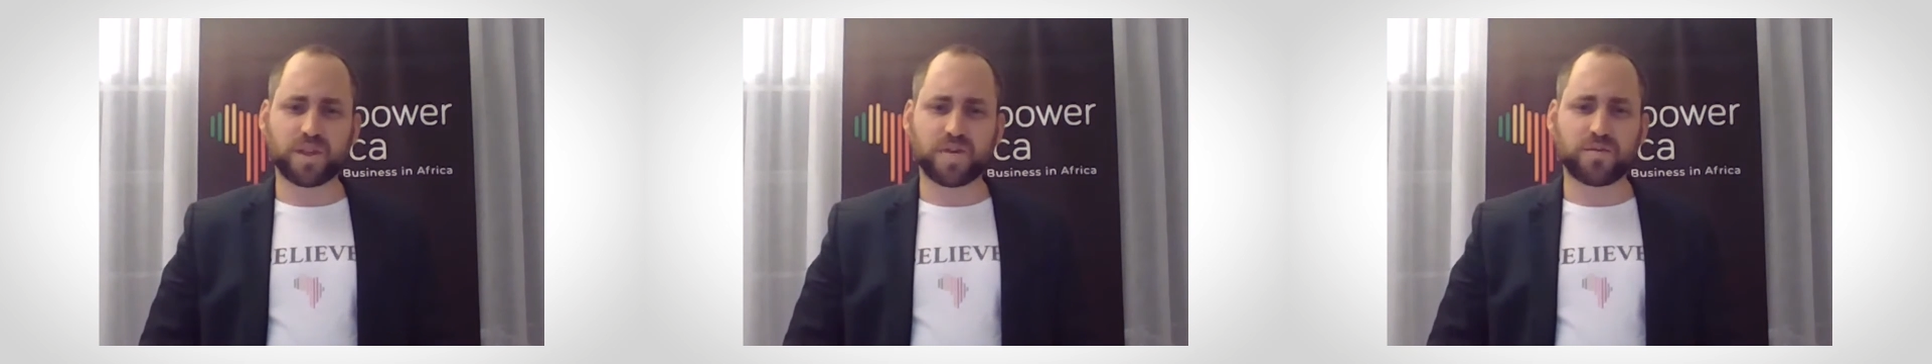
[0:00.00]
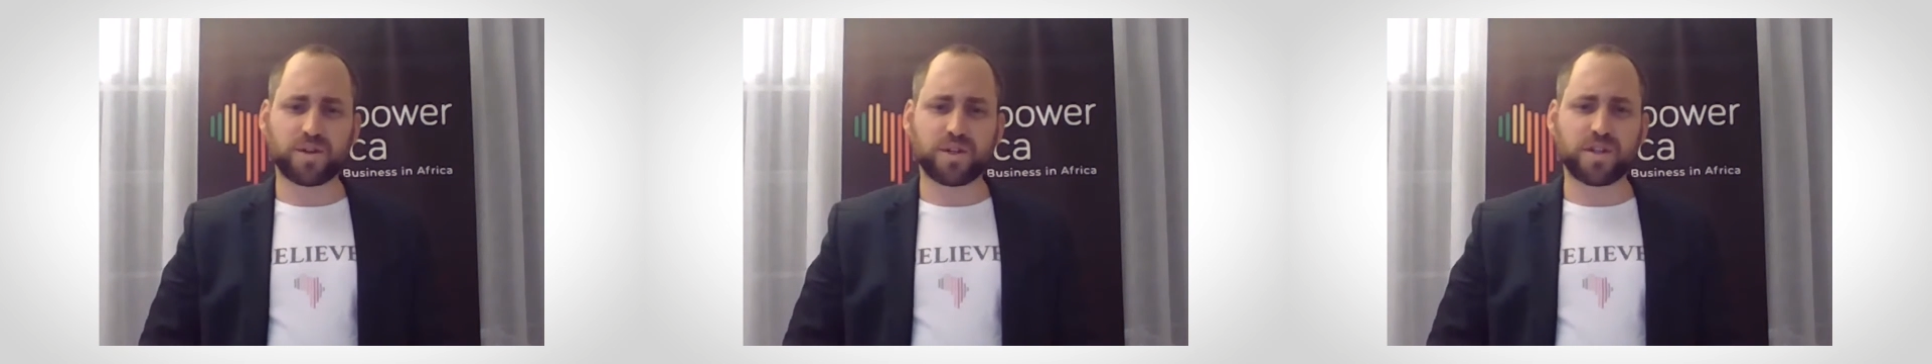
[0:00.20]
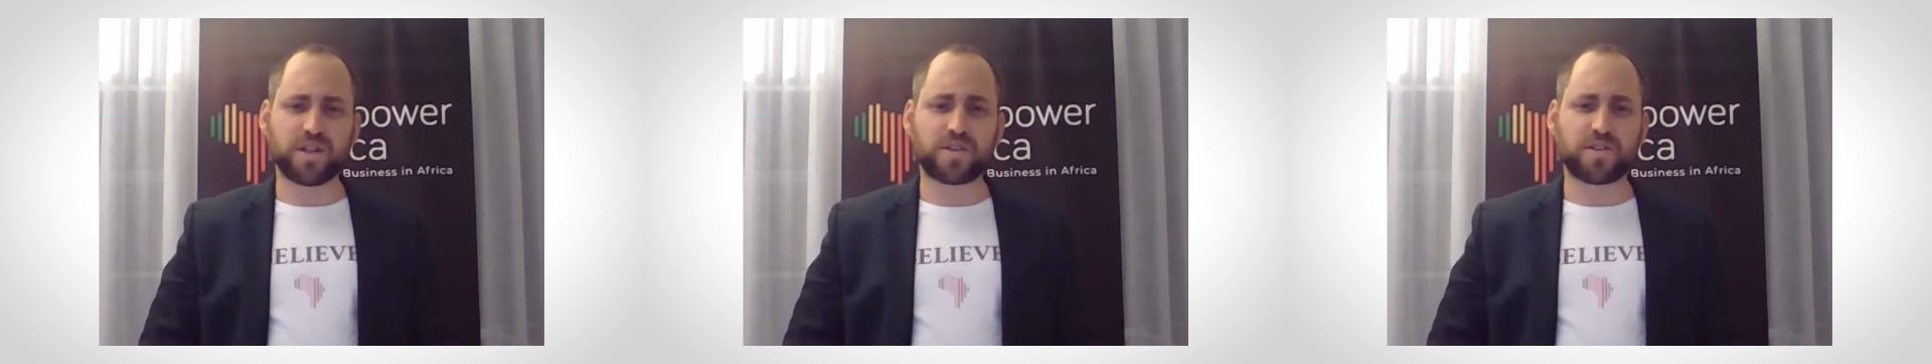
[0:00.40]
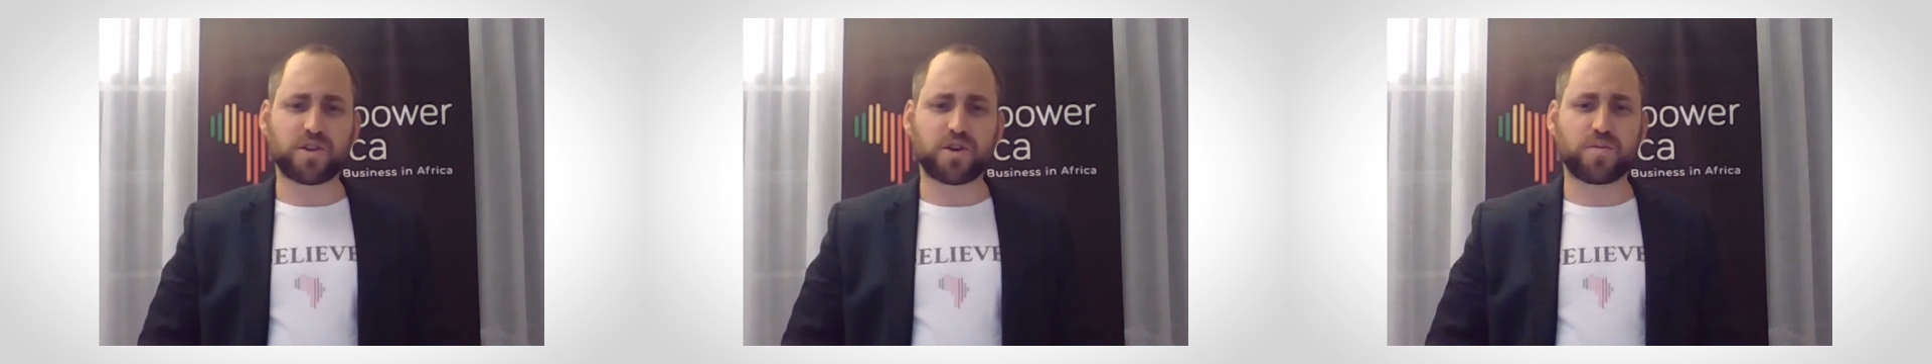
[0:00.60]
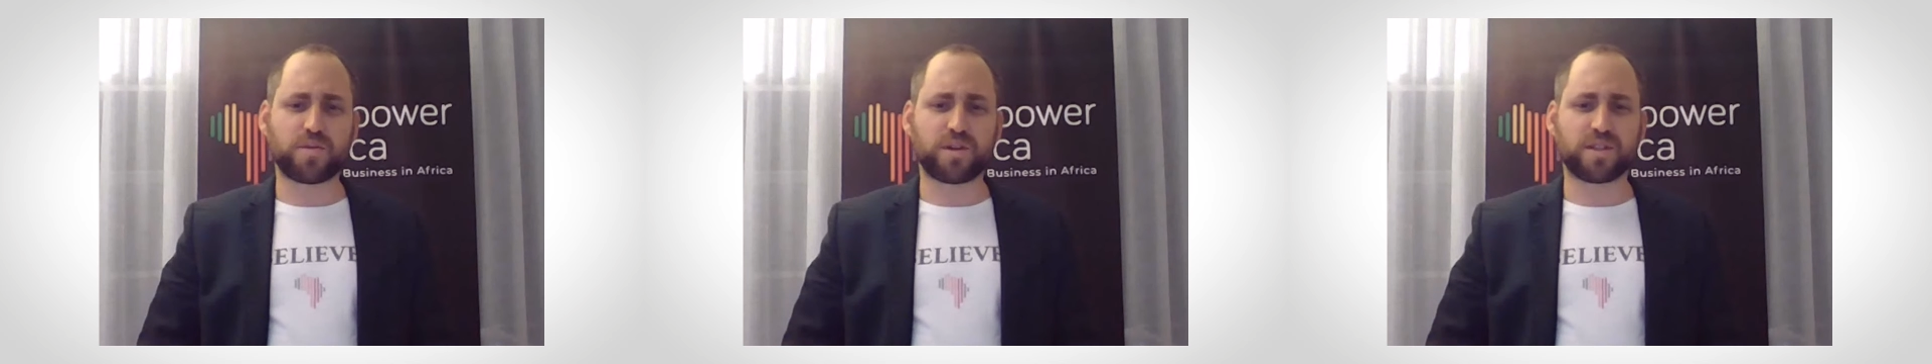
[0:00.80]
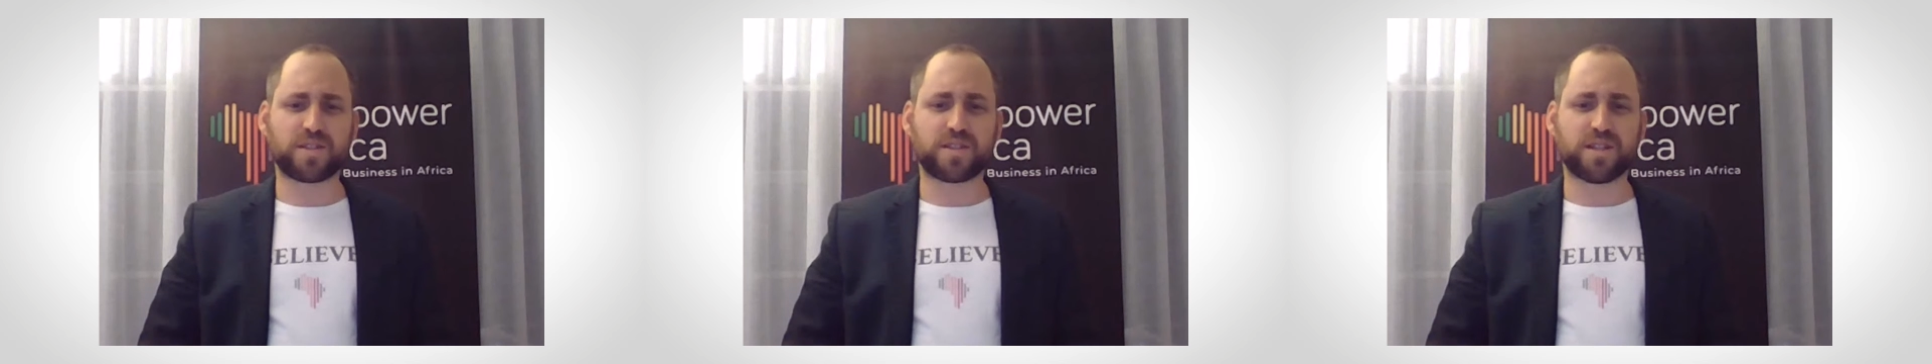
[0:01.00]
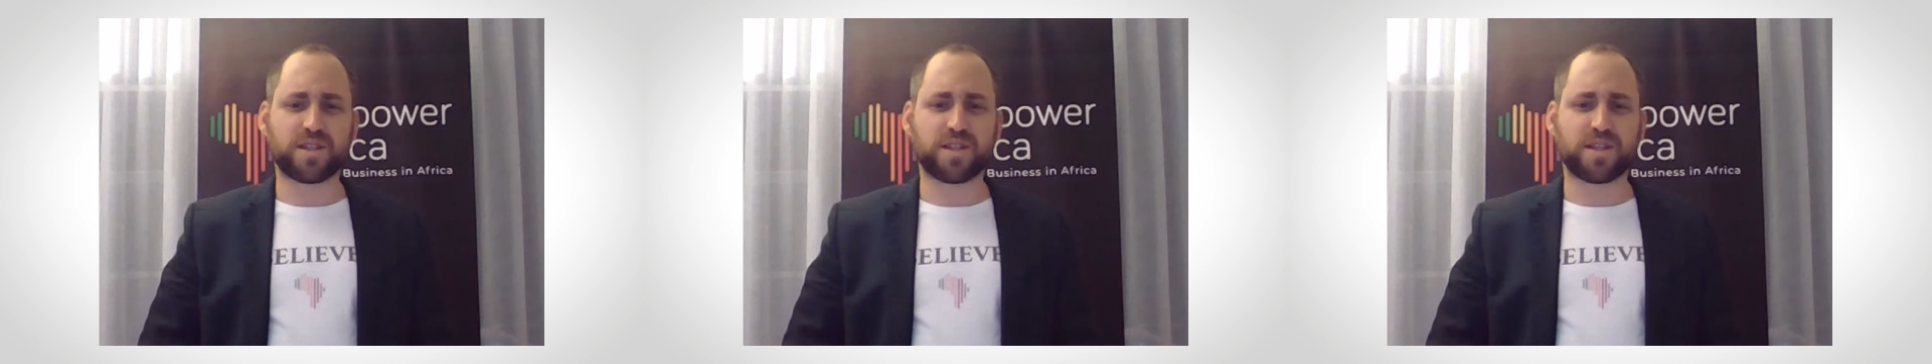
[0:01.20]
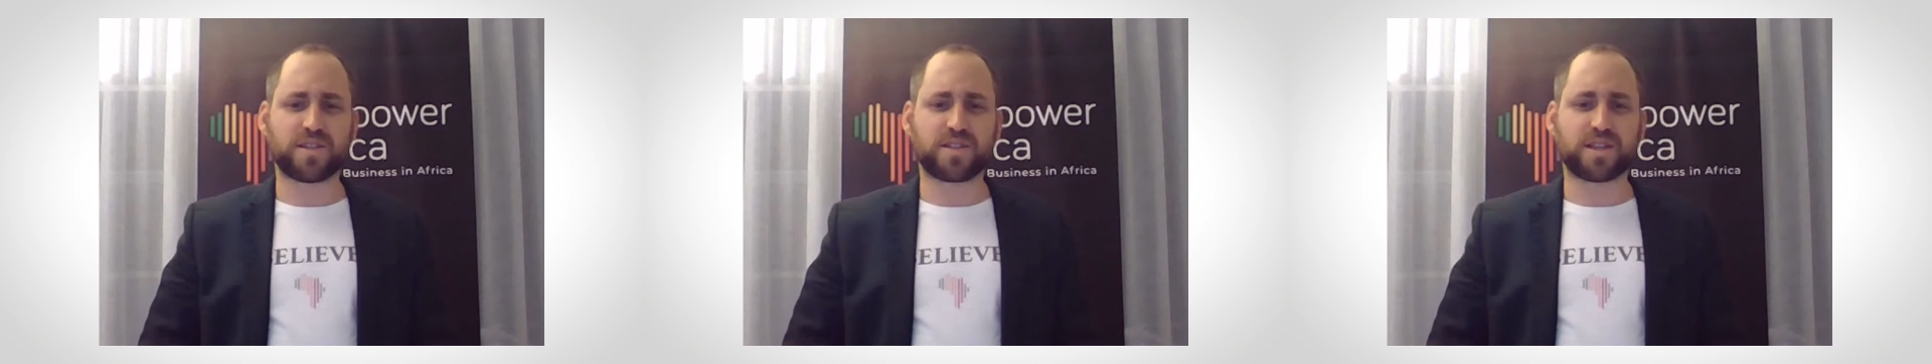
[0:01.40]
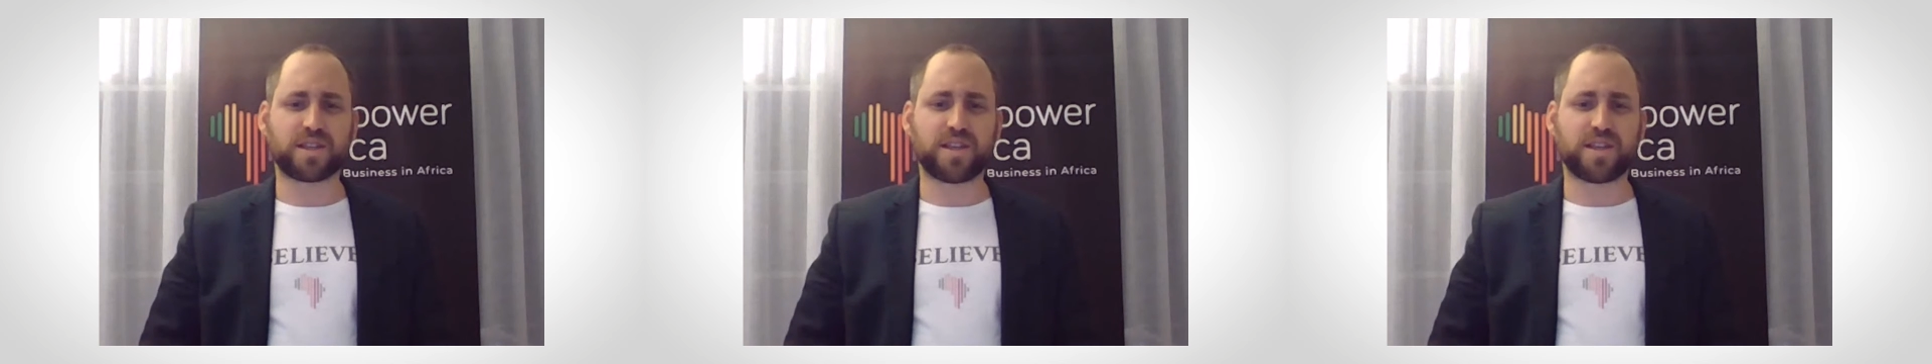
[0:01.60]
Really, Ethiopia is a